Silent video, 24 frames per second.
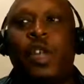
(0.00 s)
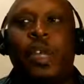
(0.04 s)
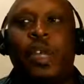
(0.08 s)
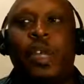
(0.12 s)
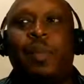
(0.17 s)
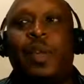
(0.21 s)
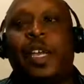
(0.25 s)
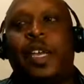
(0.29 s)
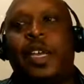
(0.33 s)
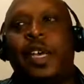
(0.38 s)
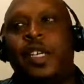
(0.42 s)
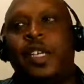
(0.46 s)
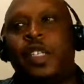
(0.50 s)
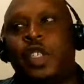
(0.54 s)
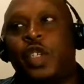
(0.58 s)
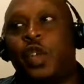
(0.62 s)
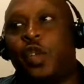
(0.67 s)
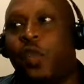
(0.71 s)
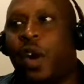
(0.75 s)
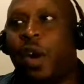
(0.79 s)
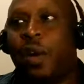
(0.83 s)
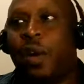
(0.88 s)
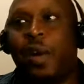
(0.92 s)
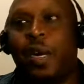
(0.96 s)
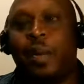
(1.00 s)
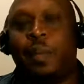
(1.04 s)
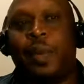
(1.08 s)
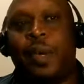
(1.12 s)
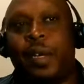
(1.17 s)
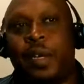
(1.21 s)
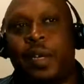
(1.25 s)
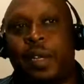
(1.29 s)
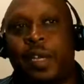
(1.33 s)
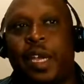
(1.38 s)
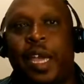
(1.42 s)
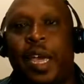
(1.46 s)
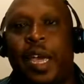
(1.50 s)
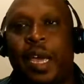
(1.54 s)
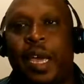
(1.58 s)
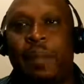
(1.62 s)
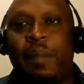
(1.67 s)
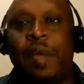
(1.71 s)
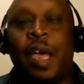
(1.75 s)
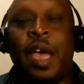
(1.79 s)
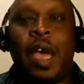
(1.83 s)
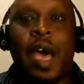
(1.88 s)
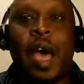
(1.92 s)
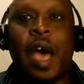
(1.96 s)
because you've already been to the
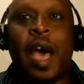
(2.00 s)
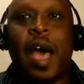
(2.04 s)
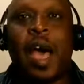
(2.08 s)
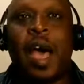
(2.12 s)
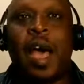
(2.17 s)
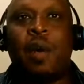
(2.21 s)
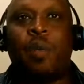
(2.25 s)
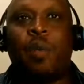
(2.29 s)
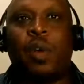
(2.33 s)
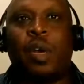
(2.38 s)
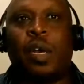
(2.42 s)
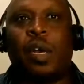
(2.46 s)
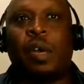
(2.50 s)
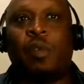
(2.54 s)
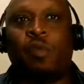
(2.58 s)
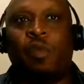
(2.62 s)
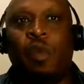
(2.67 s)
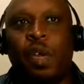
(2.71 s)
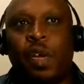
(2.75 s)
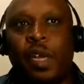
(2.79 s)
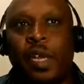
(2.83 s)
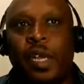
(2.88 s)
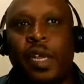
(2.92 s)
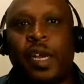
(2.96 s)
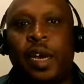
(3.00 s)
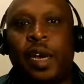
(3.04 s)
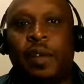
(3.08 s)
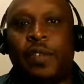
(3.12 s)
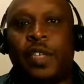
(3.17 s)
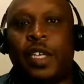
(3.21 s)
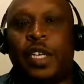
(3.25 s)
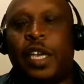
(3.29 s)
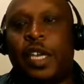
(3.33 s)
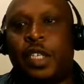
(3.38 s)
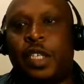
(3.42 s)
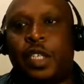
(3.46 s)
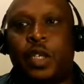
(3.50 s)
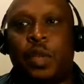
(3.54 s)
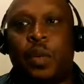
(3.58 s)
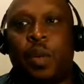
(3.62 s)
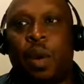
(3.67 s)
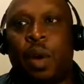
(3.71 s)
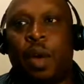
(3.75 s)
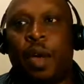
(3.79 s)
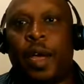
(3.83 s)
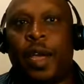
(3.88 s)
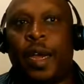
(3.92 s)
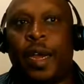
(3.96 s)
game, I would really love to get you
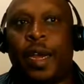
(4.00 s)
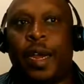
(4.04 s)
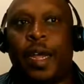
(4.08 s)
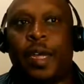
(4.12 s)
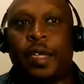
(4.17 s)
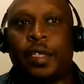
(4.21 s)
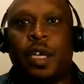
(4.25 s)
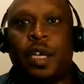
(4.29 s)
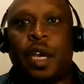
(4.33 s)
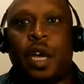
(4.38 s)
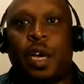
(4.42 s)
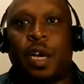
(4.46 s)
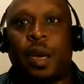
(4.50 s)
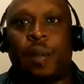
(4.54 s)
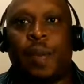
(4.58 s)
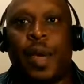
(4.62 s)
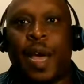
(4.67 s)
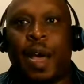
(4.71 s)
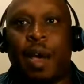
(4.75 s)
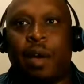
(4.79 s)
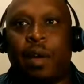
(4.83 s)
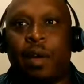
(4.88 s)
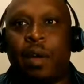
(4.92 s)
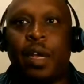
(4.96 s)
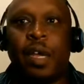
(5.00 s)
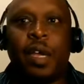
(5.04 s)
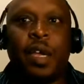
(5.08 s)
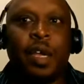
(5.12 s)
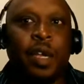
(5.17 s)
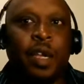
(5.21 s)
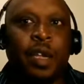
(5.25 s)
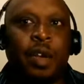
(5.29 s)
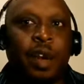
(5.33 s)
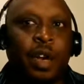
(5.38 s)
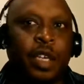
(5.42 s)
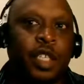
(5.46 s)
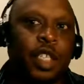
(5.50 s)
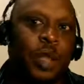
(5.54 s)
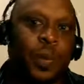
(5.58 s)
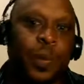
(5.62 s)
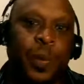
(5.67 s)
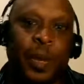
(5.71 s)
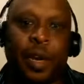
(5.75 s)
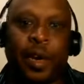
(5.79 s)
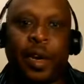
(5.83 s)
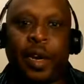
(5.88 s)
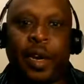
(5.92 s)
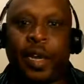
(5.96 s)
on and talk about your
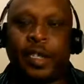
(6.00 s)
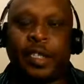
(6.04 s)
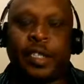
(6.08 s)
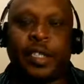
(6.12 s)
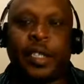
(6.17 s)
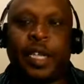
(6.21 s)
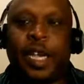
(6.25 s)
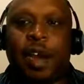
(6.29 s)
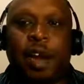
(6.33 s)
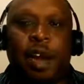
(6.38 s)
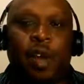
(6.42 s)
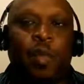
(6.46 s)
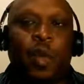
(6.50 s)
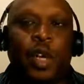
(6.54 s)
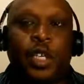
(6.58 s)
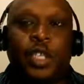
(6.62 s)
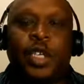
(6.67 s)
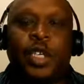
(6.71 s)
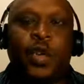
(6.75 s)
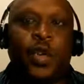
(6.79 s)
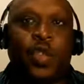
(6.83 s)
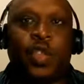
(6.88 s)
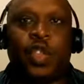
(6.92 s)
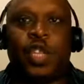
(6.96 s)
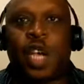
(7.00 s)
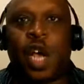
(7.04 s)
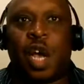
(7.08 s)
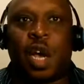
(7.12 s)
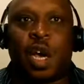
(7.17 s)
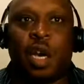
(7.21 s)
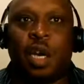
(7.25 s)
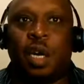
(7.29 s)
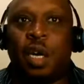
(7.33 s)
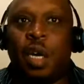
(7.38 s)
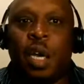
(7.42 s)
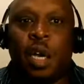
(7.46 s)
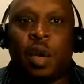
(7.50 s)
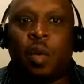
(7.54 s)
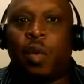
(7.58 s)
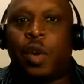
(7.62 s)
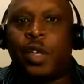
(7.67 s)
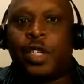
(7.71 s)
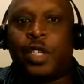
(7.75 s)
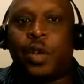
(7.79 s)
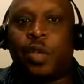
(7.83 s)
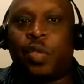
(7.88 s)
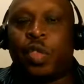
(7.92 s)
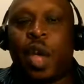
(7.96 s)
experience or what you
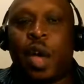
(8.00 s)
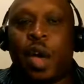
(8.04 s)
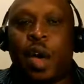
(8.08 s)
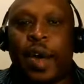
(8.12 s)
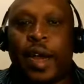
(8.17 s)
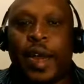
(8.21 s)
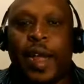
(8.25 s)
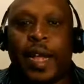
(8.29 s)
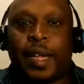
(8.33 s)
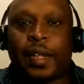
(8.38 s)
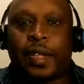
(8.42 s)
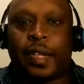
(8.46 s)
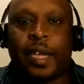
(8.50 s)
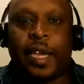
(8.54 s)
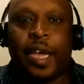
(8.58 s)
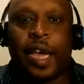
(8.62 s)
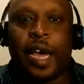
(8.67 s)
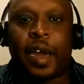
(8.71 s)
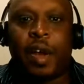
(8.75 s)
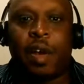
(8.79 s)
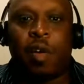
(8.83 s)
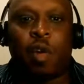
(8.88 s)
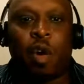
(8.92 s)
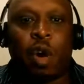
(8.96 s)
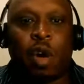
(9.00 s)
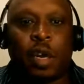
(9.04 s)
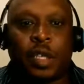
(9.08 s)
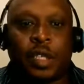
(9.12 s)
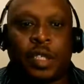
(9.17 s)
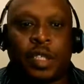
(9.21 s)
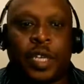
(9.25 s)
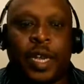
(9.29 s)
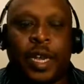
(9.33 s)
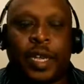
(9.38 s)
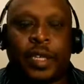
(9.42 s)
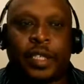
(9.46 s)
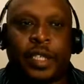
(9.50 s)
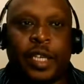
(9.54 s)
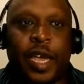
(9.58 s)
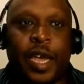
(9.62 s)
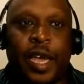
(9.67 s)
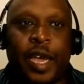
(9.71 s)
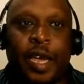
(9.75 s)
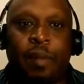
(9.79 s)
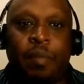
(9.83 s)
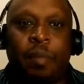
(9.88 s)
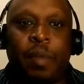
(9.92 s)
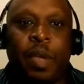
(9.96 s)
thought at the New Orleans Saints
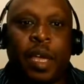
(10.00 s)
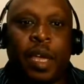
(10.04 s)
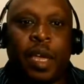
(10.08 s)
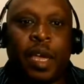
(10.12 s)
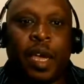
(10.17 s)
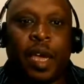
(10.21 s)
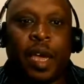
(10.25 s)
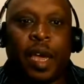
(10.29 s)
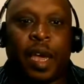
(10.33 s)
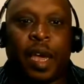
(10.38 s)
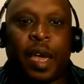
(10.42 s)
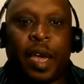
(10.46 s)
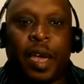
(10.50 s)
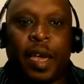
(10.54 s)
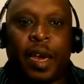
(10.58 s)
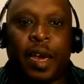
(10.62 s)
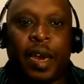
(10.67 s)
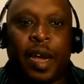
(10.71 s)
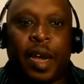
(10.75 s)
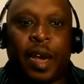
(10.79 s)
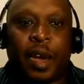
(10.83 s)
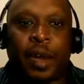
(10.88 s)
game and,